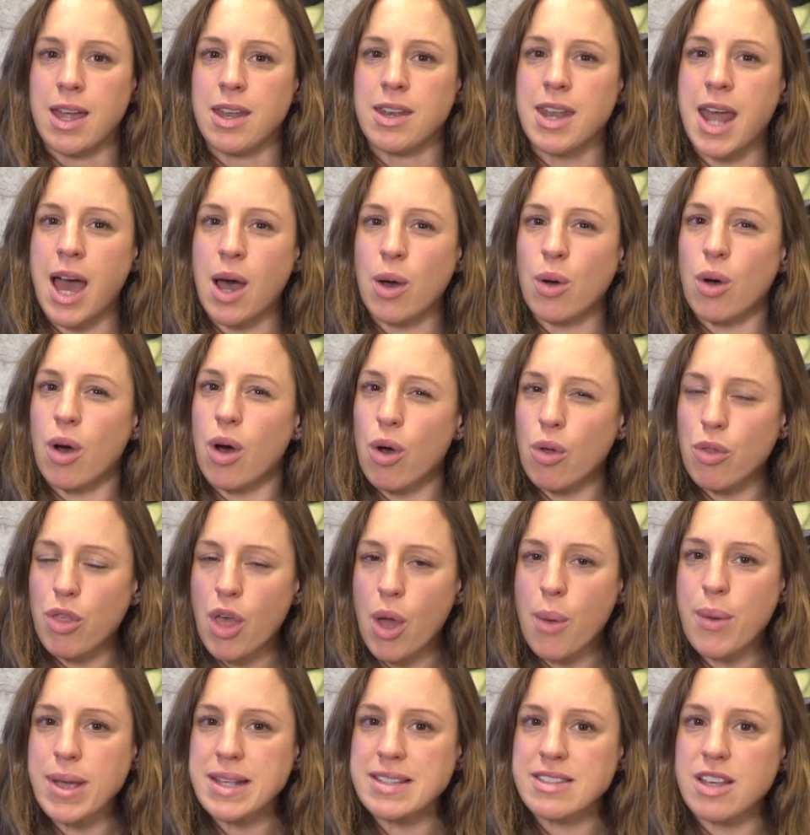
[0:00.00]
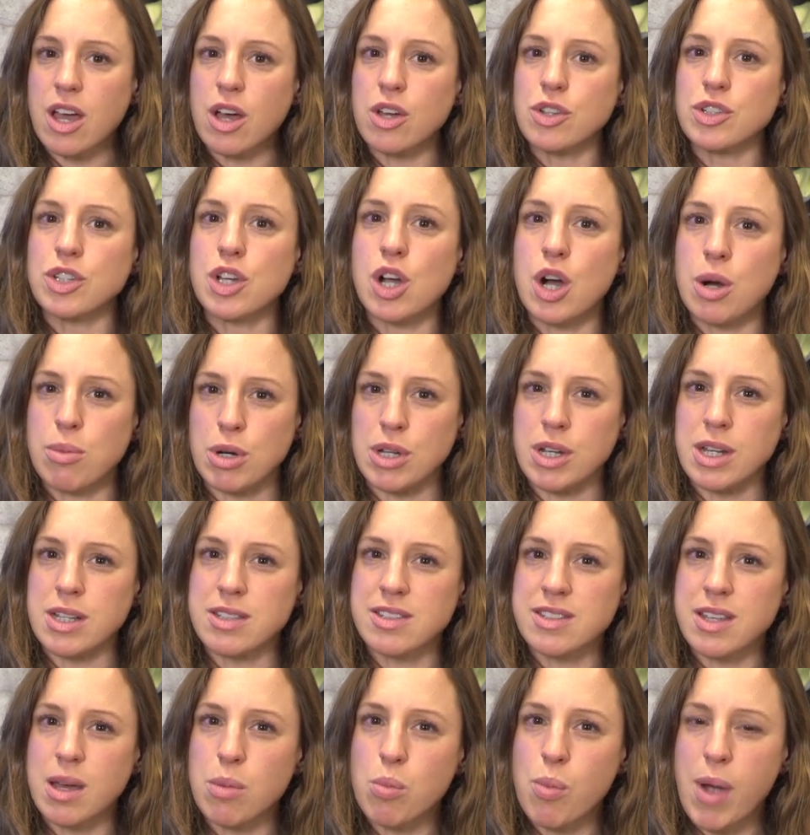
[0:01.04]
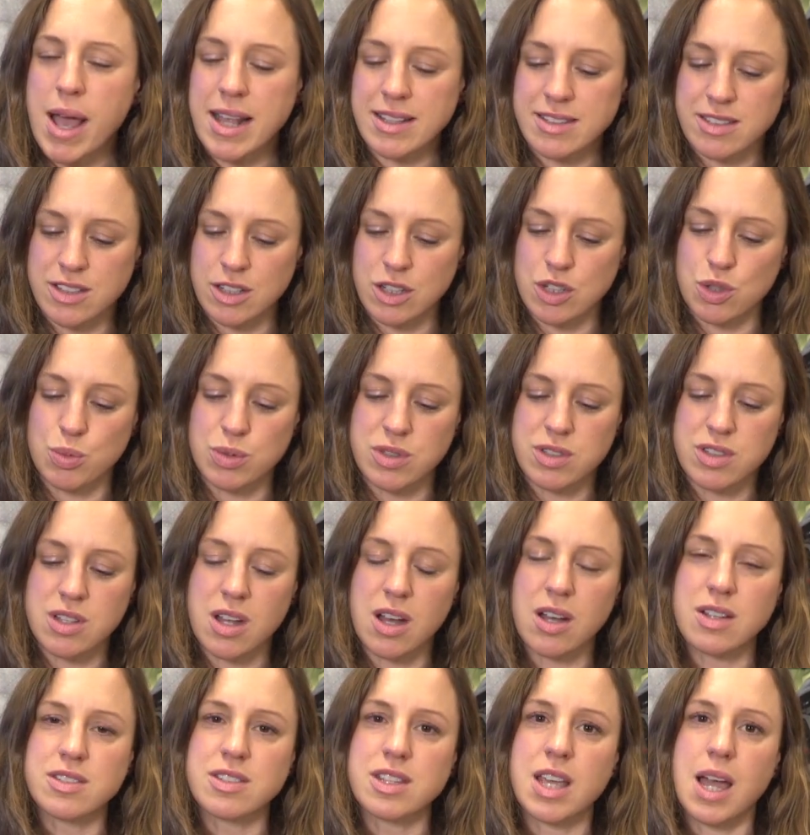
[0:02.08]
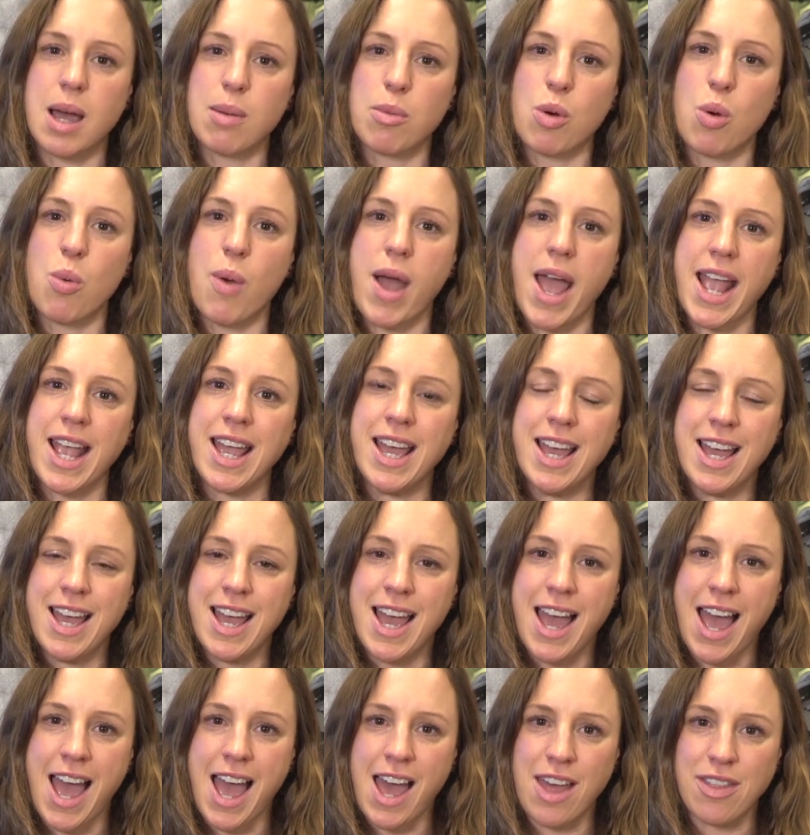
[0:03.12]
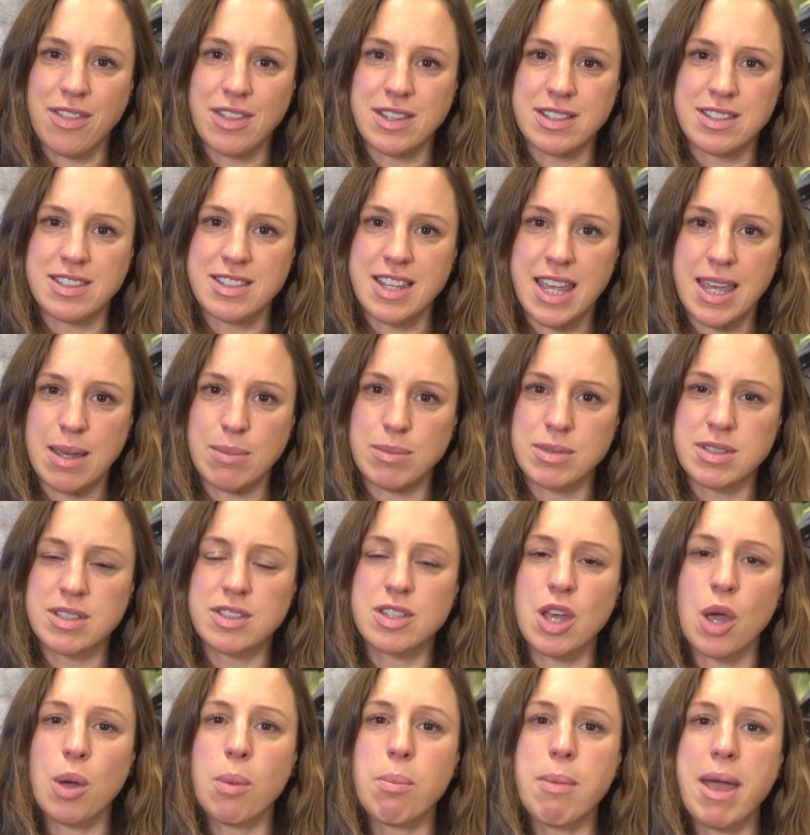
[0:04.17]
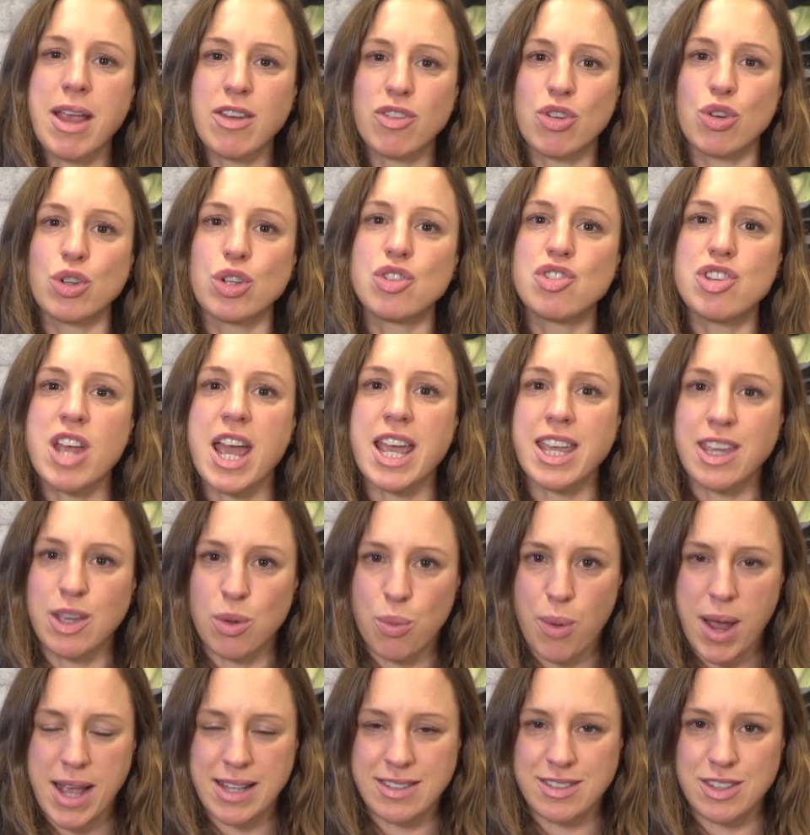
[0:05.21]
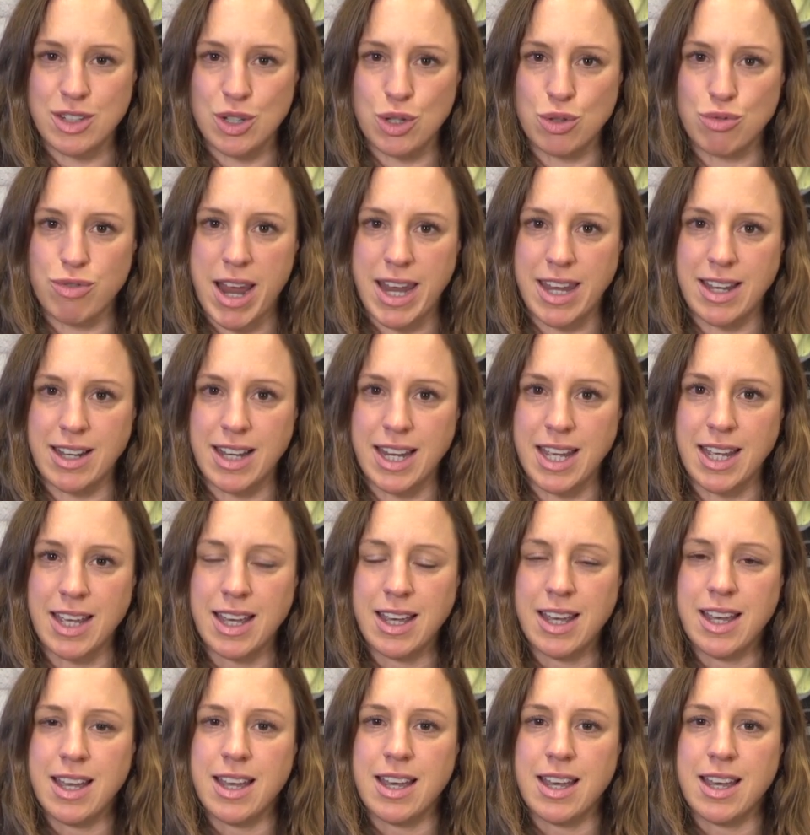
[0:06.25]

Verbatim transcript: Now, although it's uncommon, some wetsuits will start to come away at the seams. So make sure you check your wetsuit regularly.